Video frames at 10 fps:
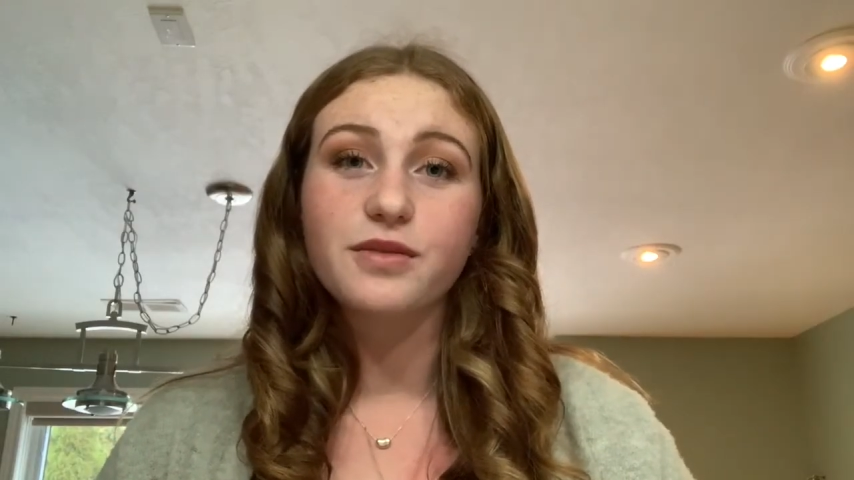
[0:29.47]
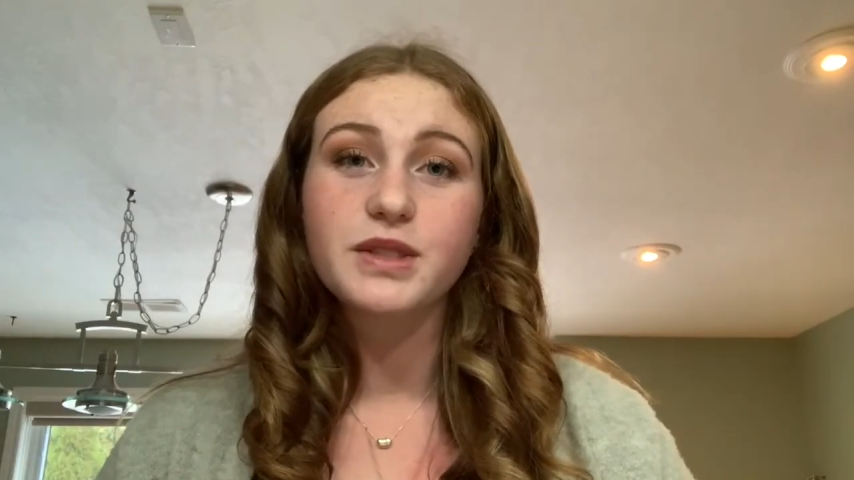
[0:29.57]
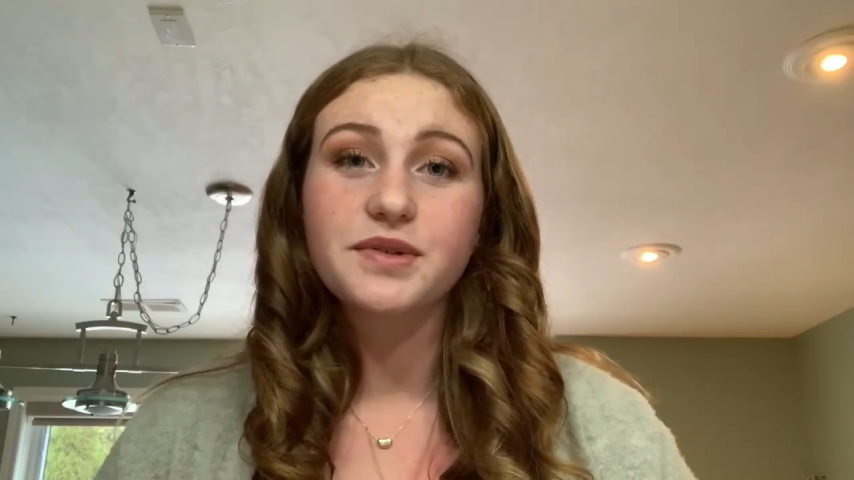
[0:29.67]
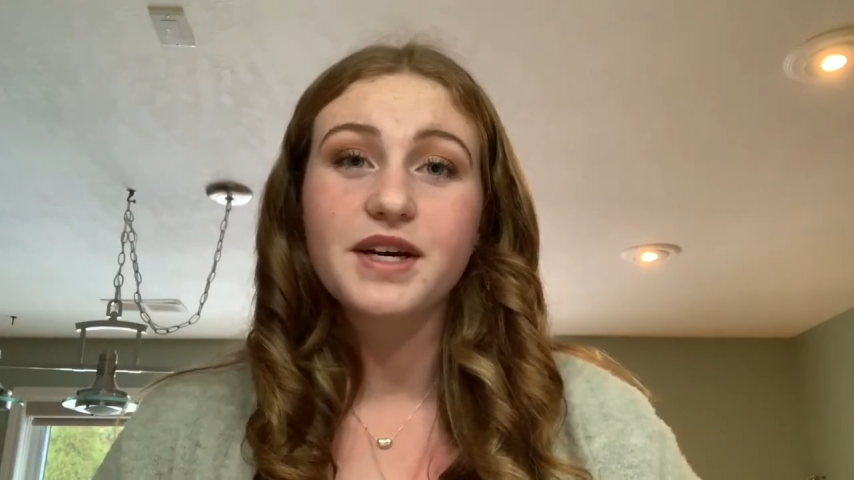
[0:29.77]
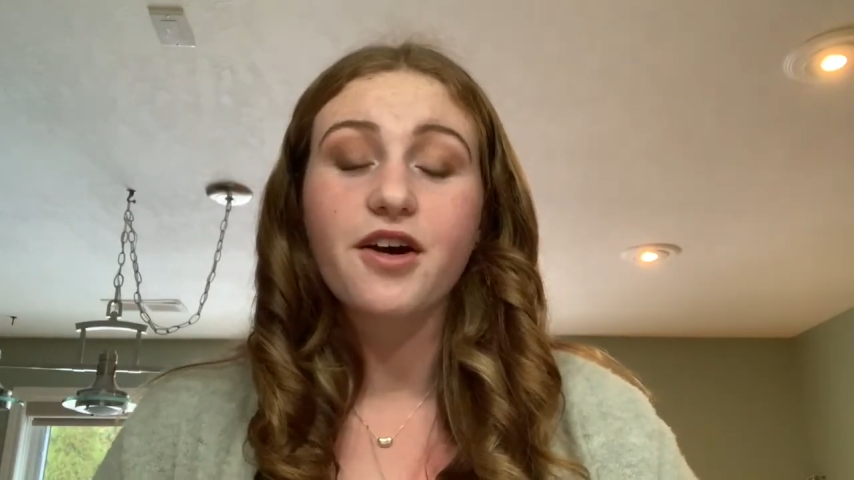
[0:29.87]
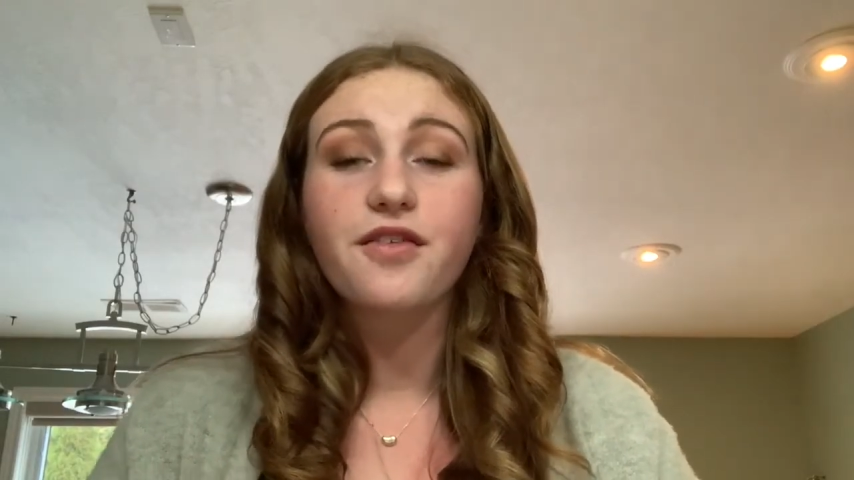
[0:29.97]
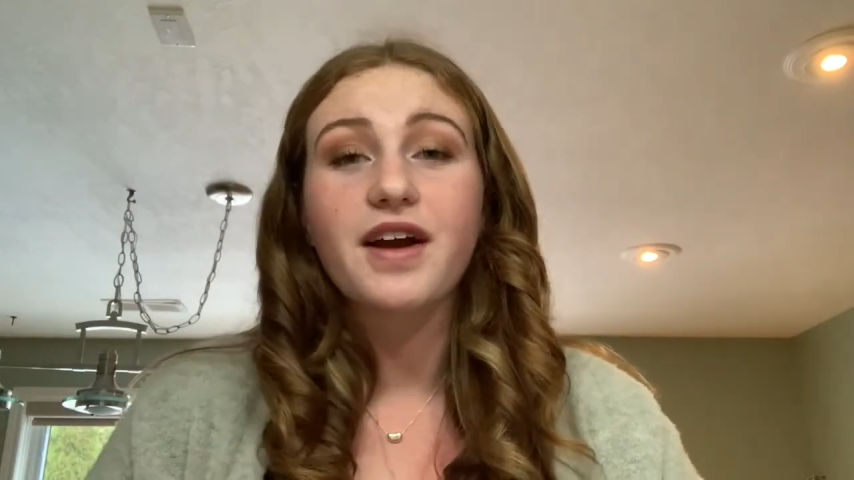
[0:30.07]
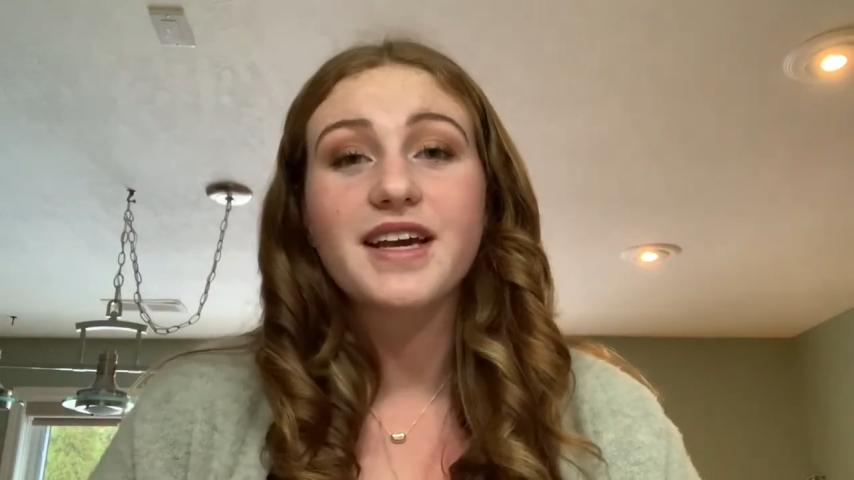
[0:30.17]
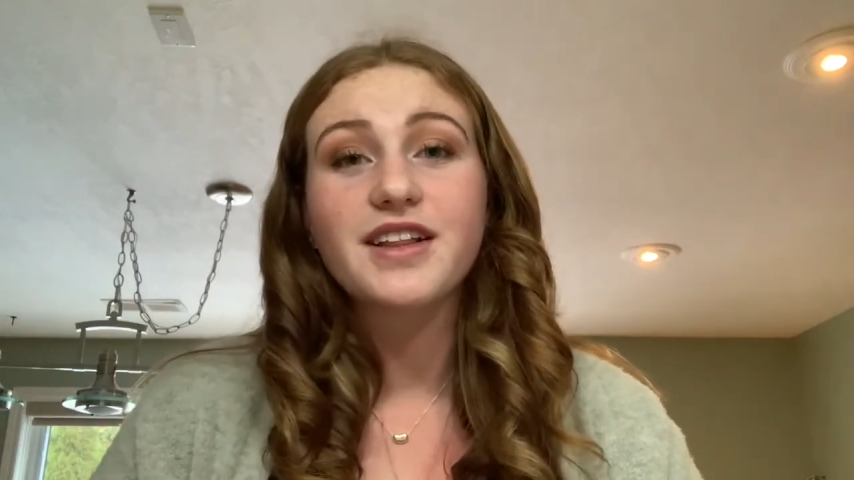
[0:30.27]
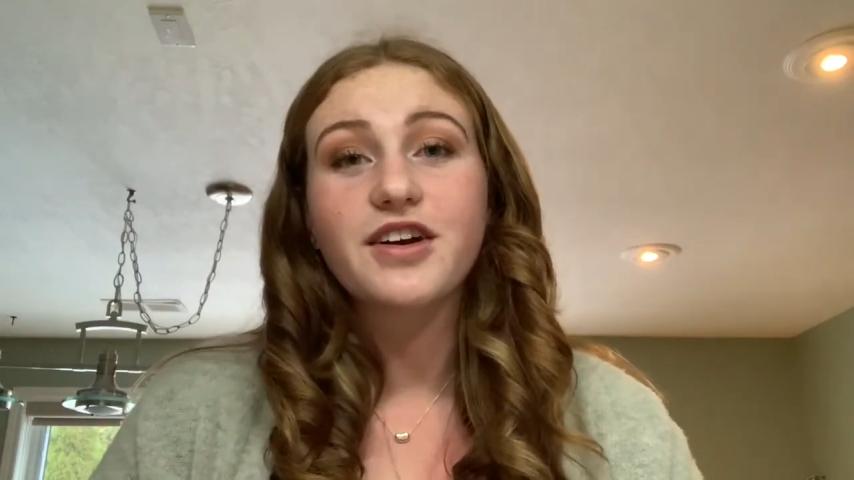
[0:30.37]
doing our
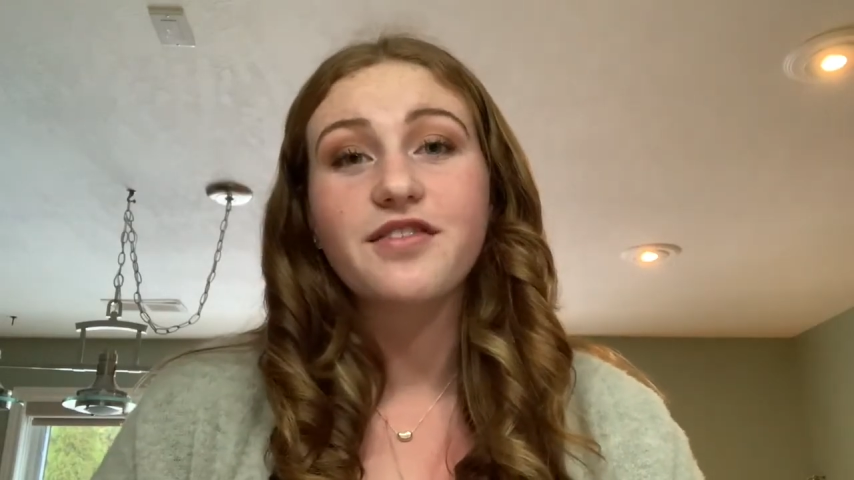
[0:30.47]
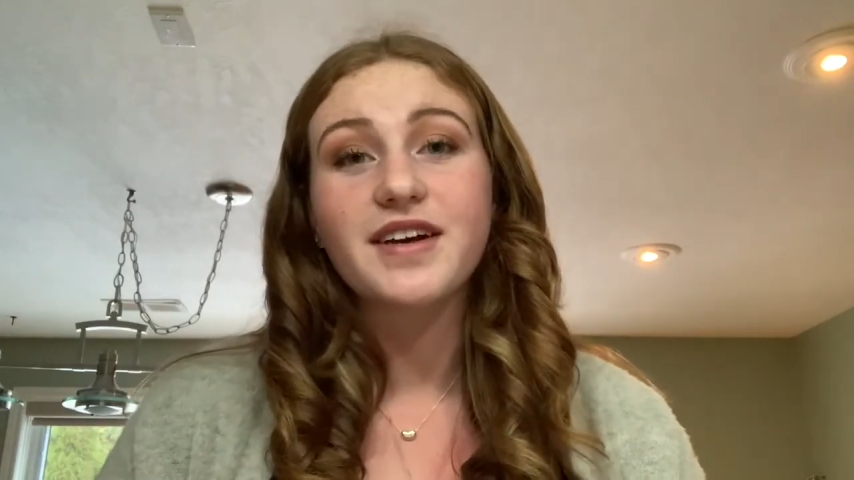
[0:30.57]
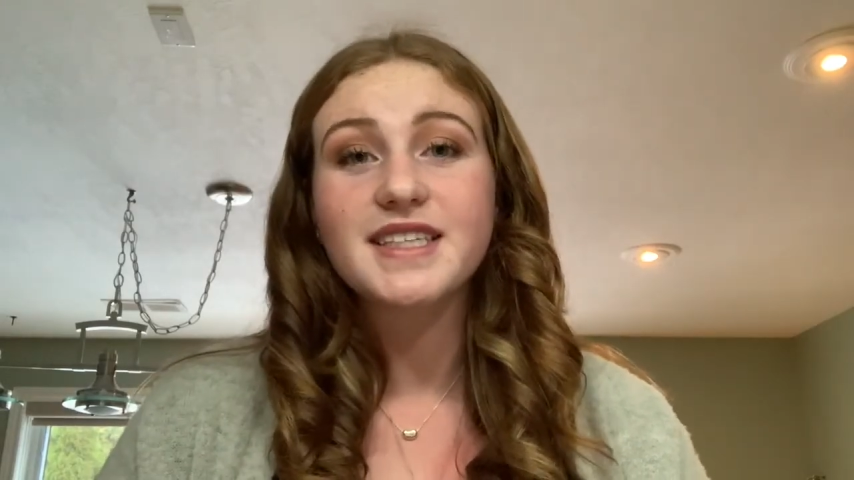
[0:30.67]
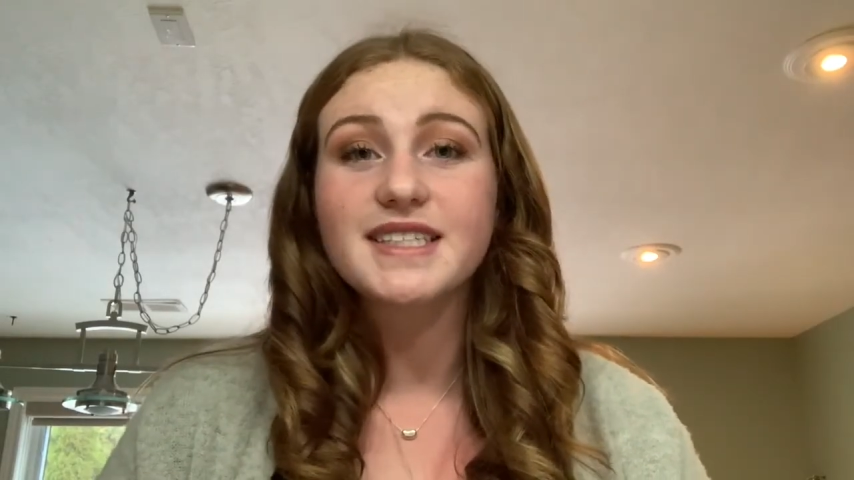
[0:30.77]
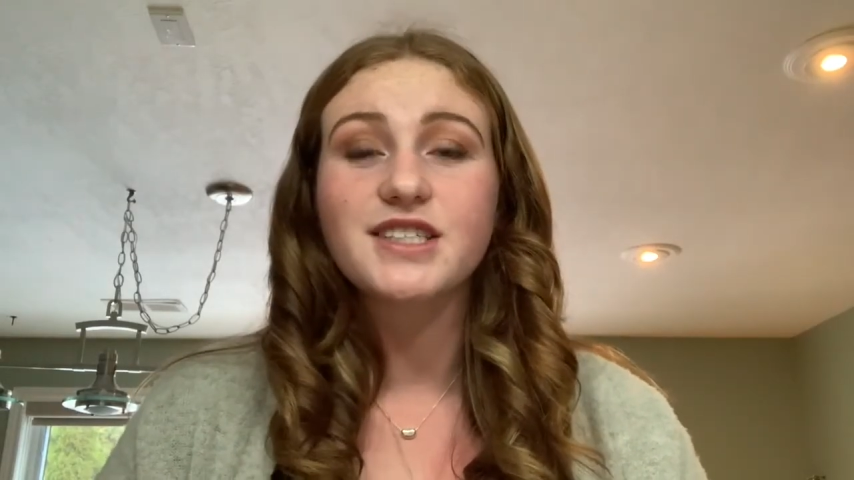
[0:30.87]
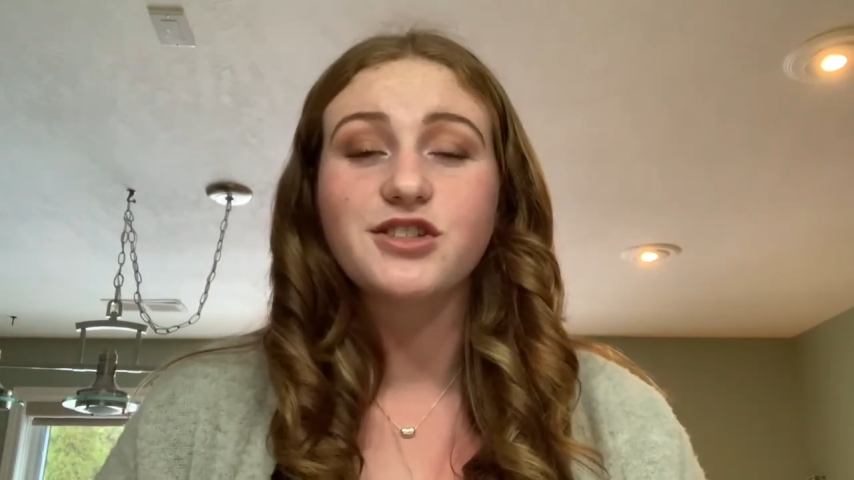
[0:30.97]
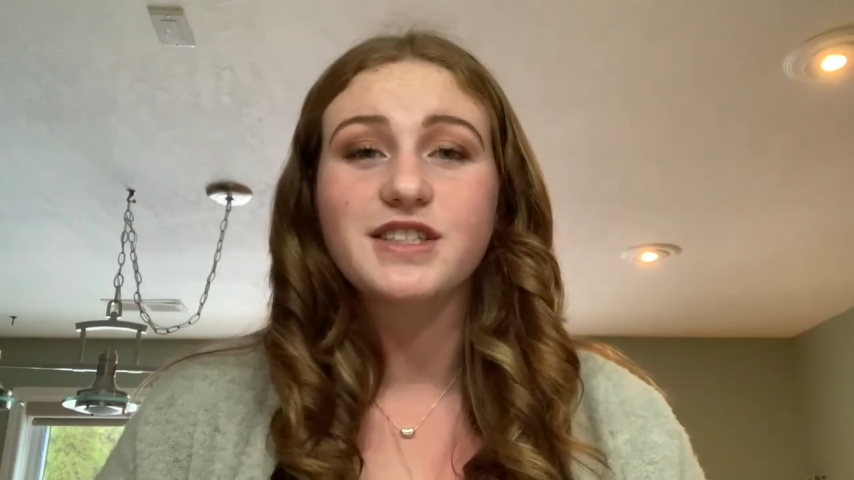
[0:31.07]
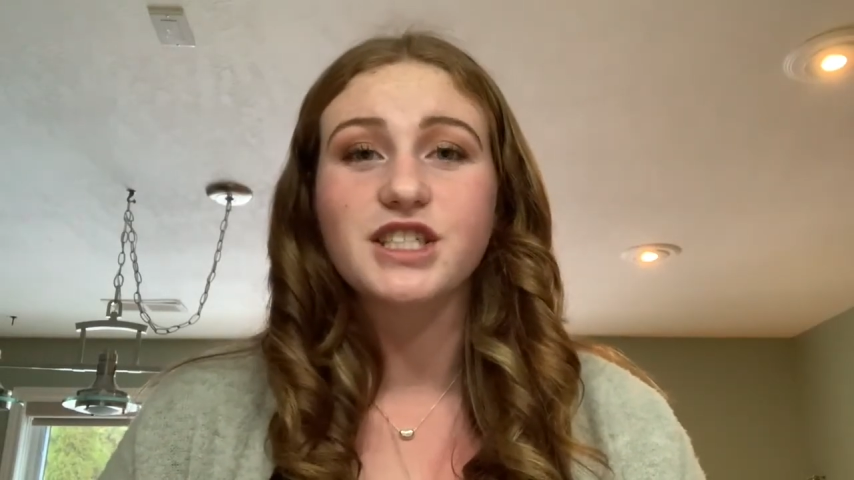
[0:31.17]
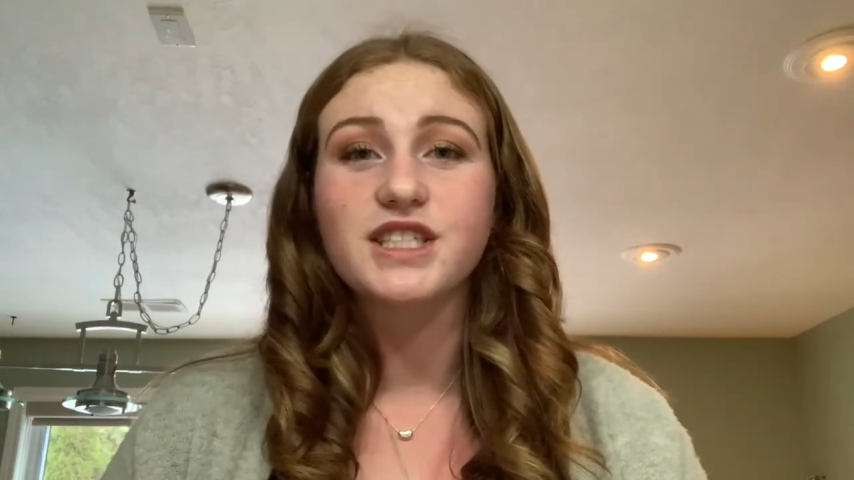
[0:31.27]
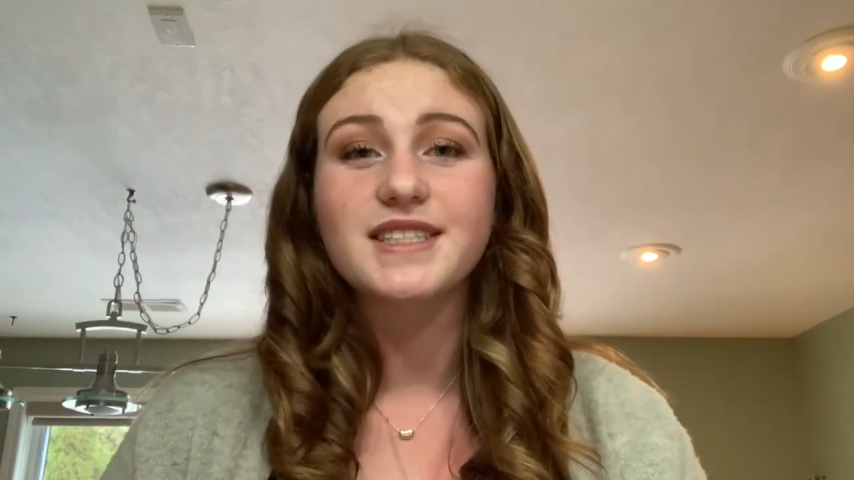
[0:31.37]
regular events and
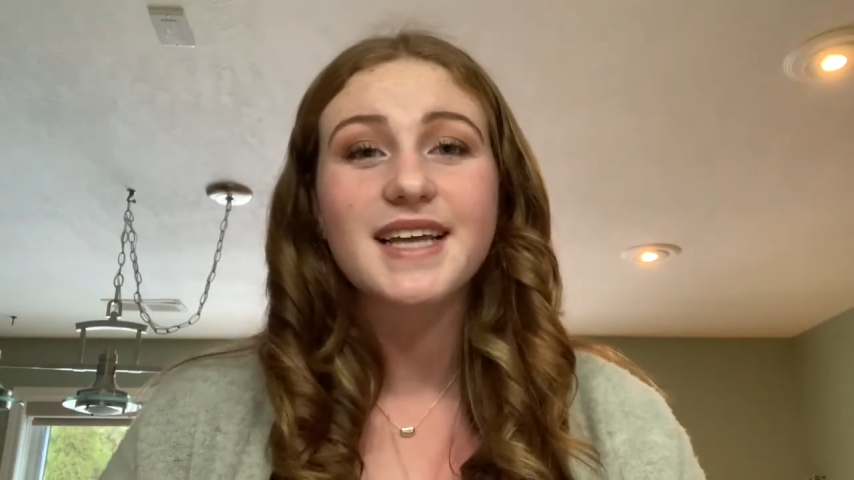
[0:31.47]
traditions that